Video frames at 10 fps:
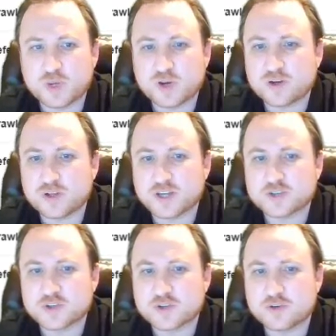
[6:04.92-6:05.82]

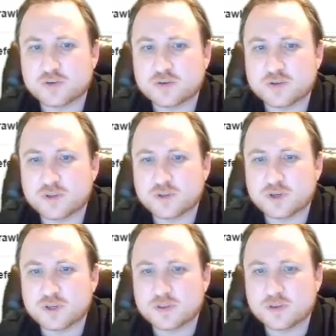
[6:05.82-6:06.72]
Electrical,
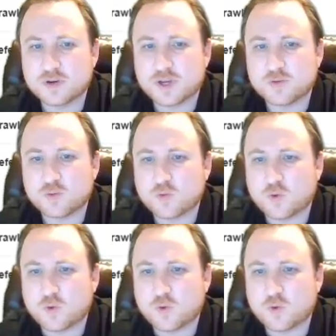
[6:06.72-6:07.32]
they're not